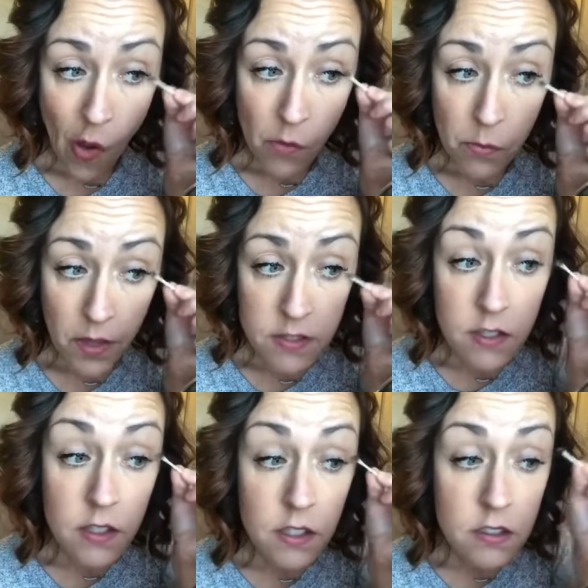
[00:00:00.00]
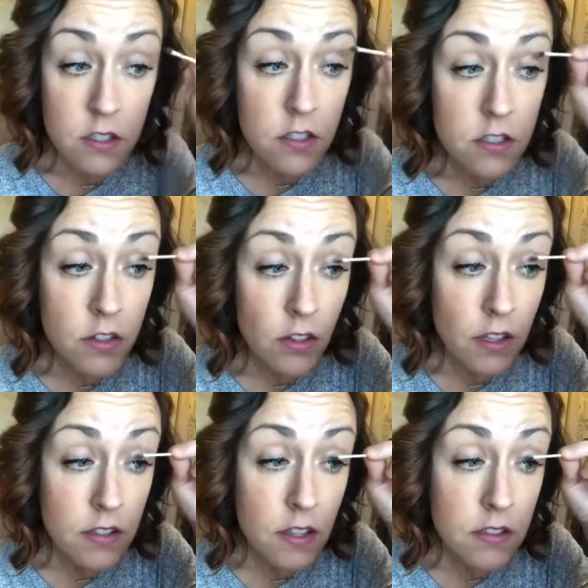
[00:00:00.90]
basically it's just
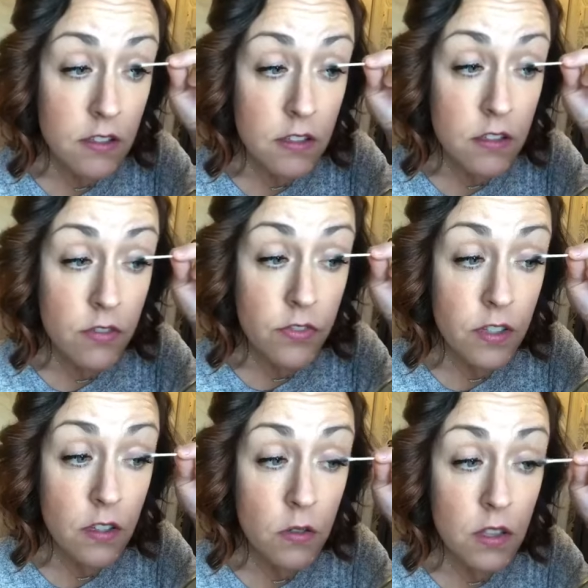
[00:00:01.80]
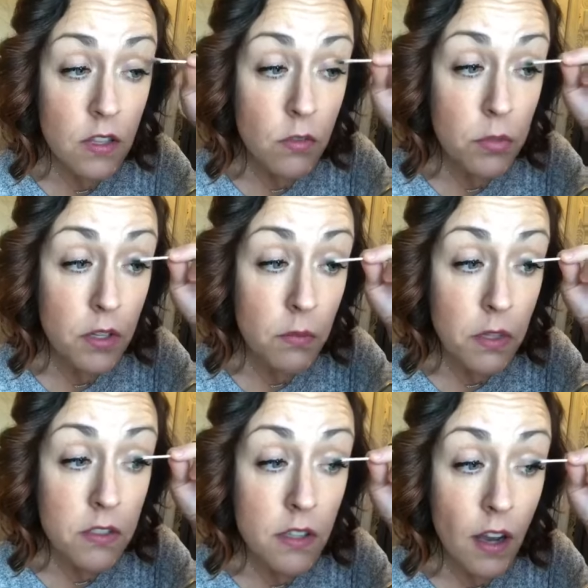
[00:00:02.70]
it doesn't interfere with even putting
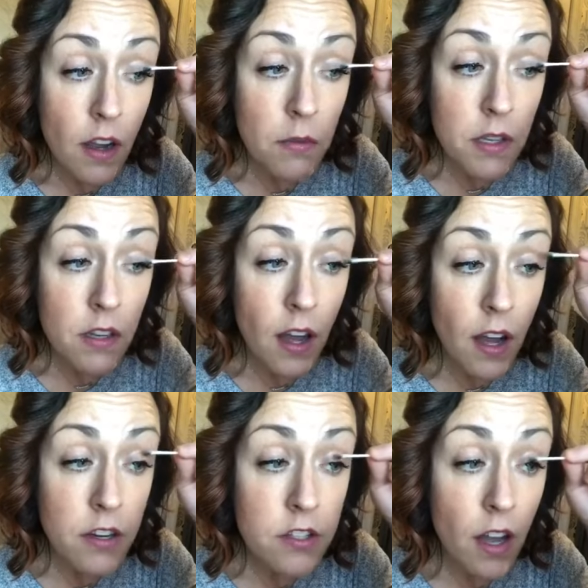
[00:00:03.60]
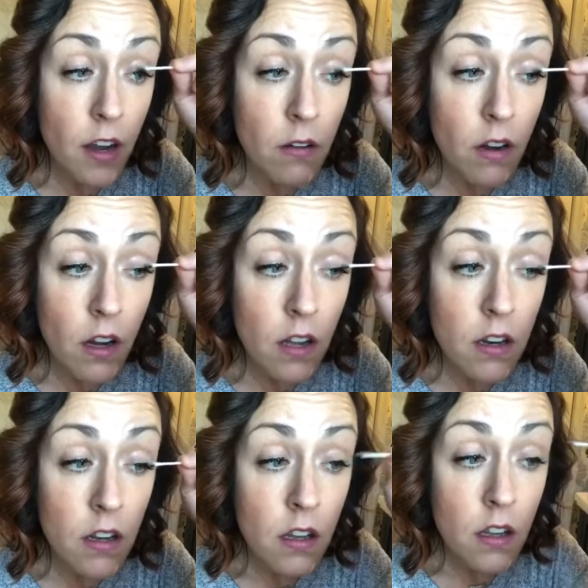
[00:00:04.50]
eyeshadow
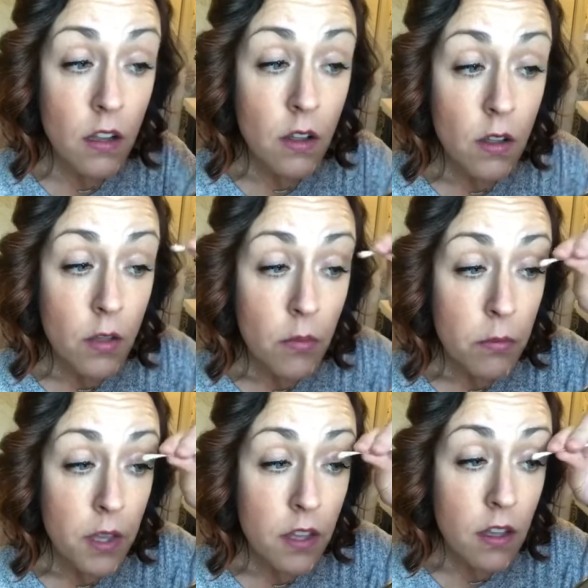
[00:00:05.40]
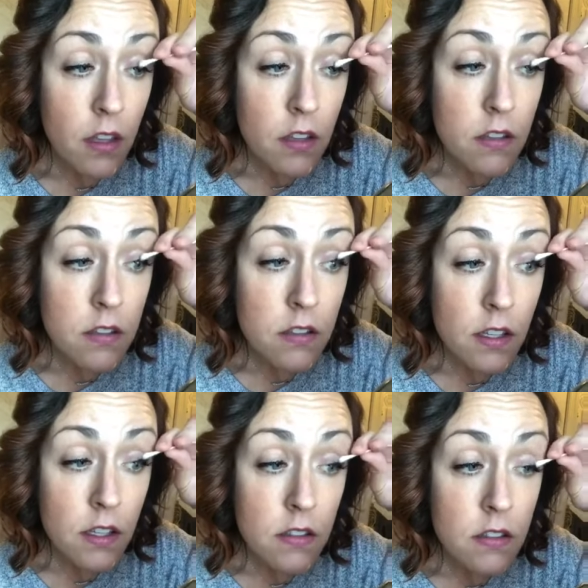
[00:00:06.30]
on, because
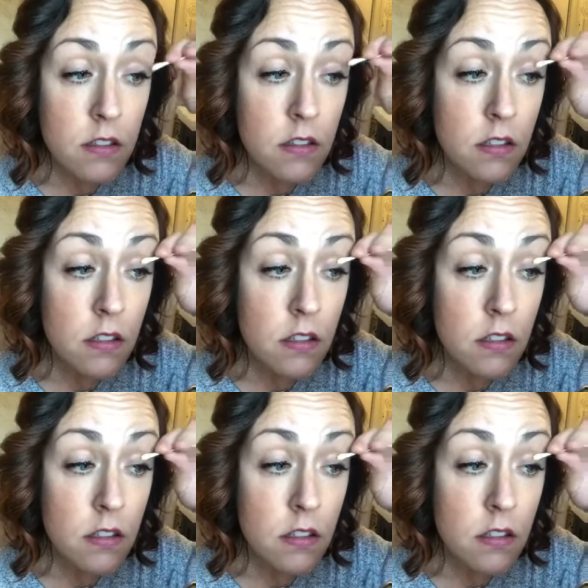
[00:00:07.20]
it's